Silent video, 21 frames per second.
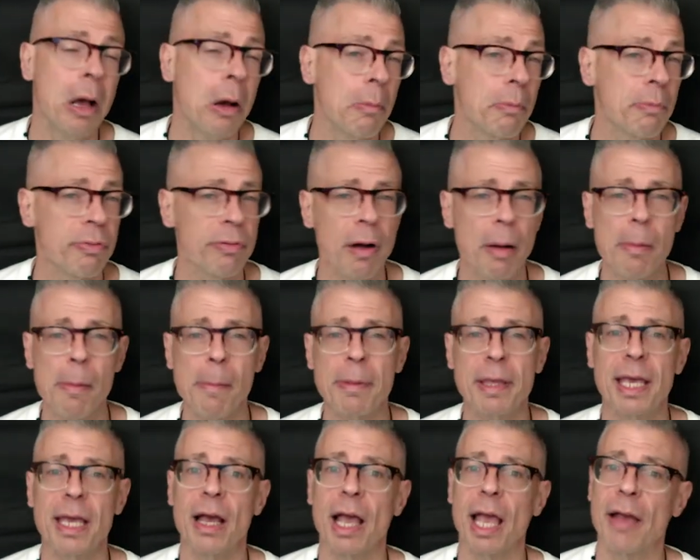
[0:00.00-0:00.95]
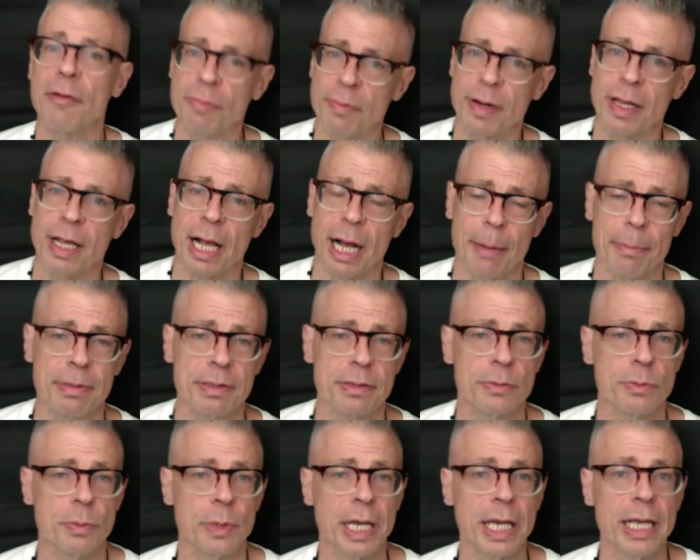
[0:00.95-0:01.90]
probably every couple of
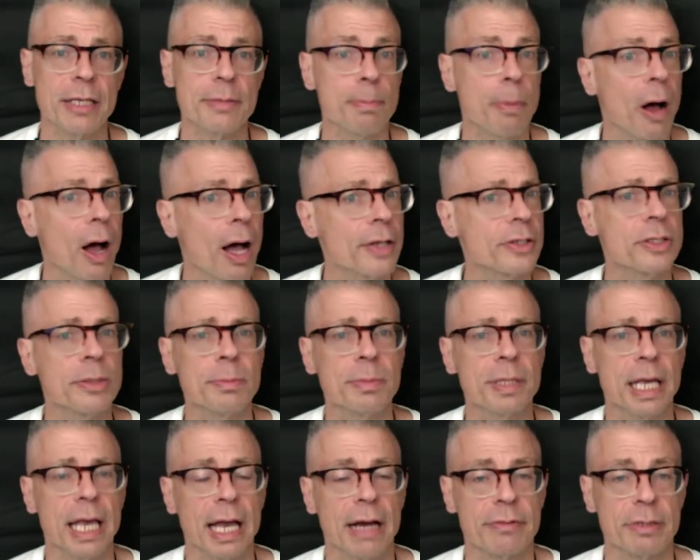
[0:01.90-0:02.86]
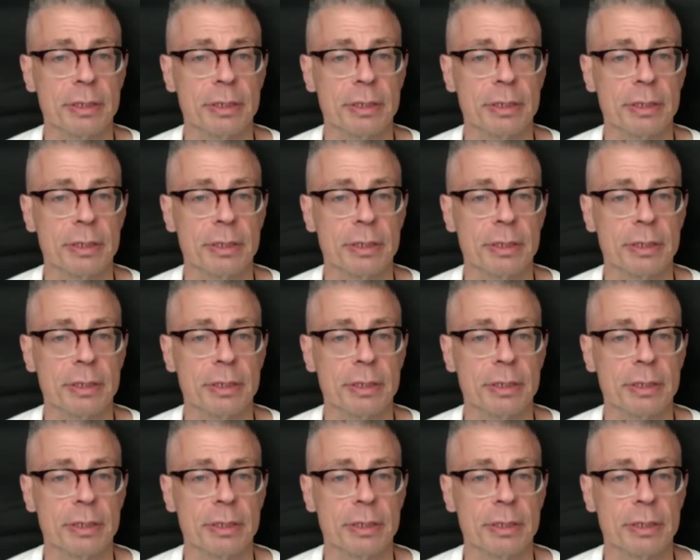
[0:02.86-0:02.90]
weeks, possibly every